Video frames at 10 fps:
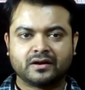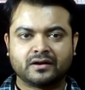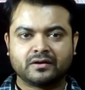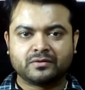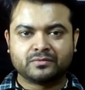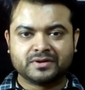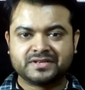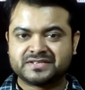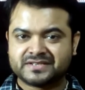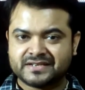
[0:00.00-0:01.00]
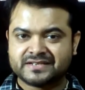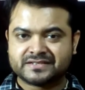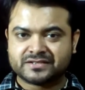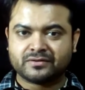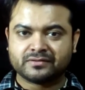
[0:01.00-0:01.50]
uh, which
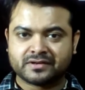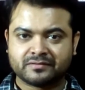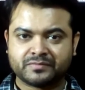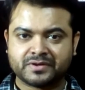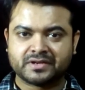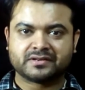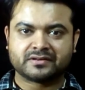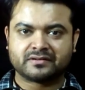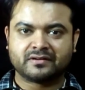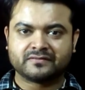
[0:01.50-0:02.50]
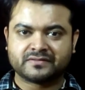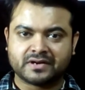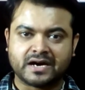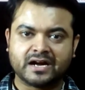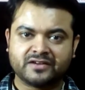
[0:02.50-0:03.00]
is the only competitor of
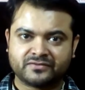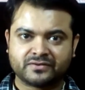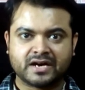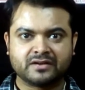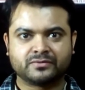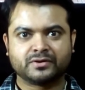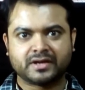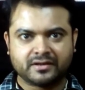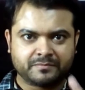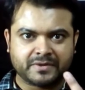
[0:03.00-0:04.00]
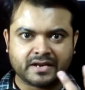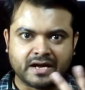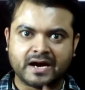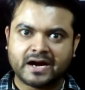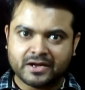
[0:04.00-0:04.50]
the iPhone iPhone key,
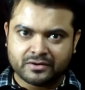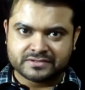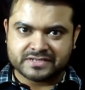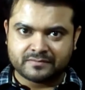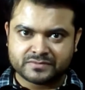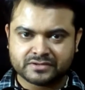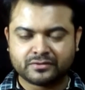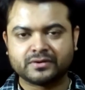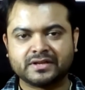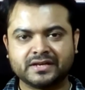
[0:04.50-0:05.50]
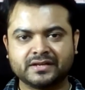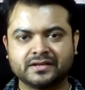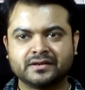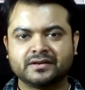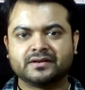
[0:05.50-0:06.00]
an on Samsung only
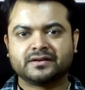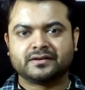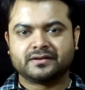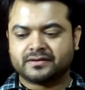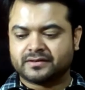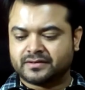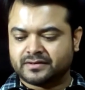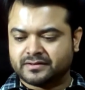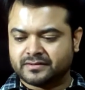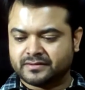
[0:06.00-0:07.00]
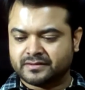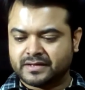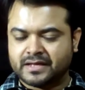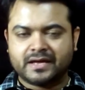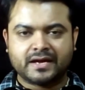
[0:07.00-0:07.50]
uh,
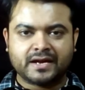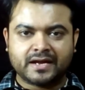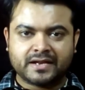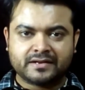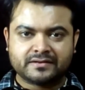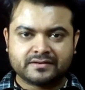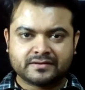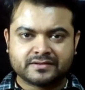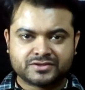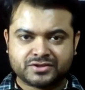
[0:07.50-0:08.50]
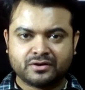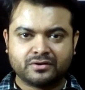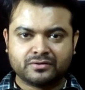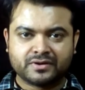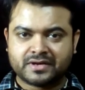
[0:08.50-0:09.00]
and uh,
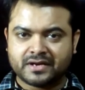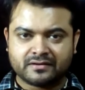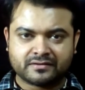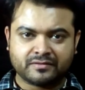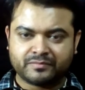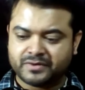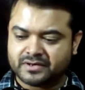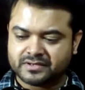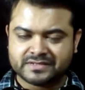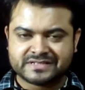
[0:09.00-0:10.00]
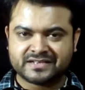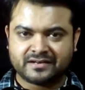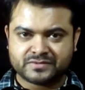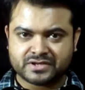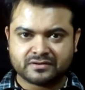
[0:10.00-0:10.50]
so you cannot compare the
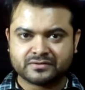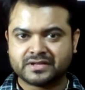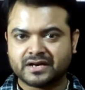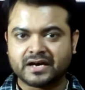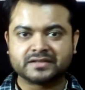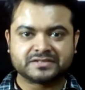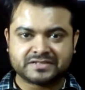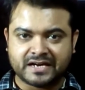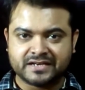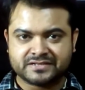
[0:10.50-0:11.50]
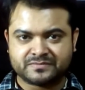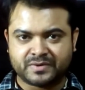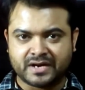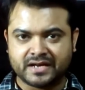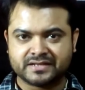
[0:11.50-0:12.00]
Samsung with the other Chinese
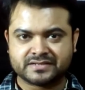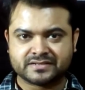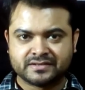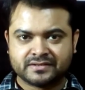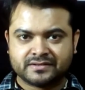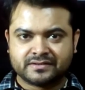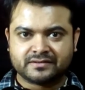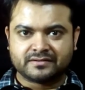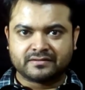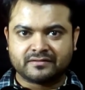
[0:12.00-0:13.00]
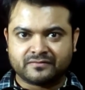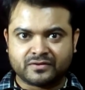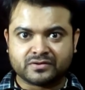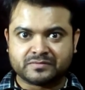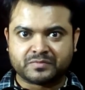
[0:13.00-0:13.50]
brands uh,
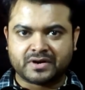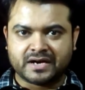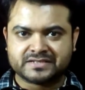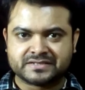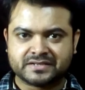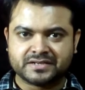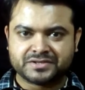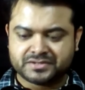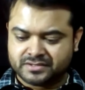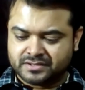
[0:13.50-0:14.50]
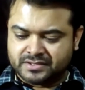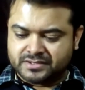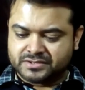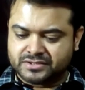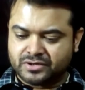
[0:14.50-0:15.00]
for the price range
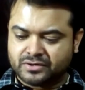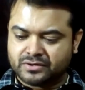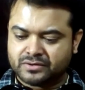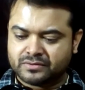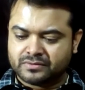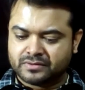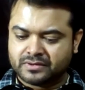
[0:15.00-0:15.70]
so